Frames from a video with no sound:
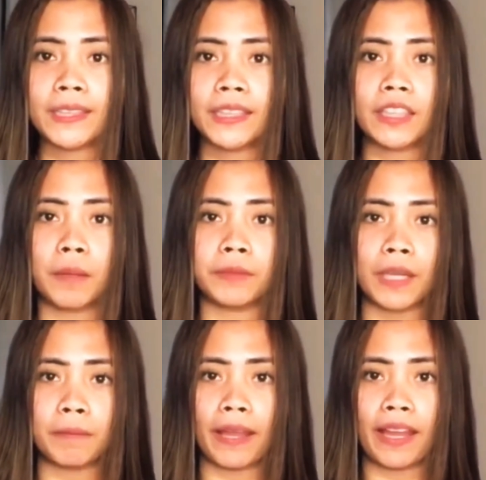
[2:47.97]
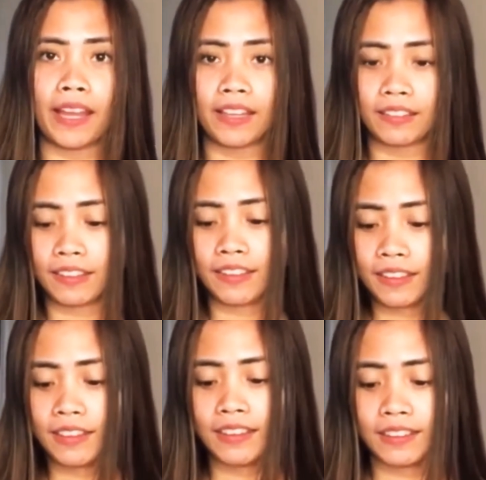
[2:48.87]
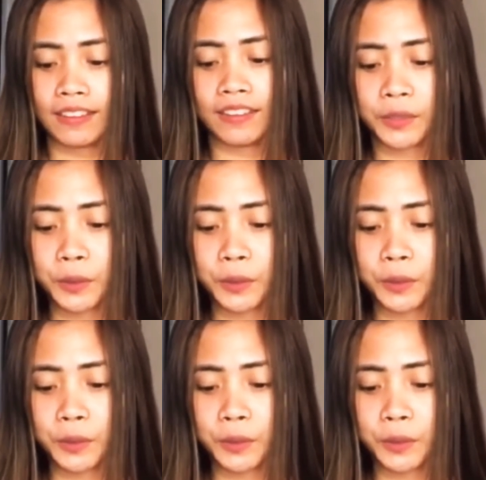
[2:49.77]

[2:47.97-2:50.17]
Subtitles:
So this is day four, guys,